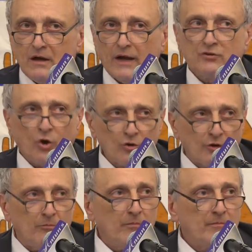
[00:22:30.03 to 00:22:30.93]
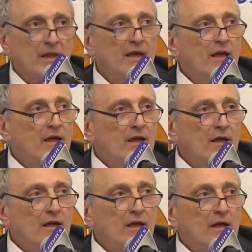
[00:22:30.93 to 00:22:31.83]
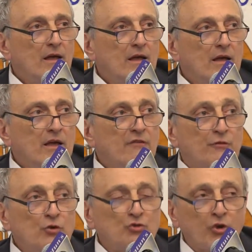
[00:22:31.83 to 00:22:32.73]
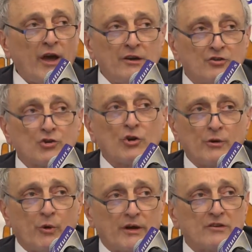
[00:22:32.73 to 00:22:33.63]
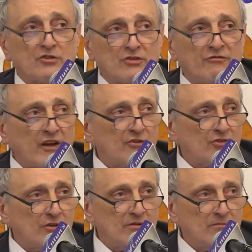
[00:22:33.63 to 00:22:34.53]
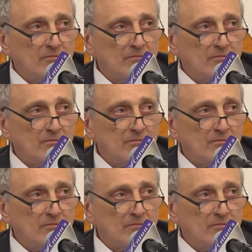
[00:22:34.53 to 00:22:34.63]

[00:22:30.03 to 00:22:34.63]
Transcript: I told him, if you try to jury rig this convention,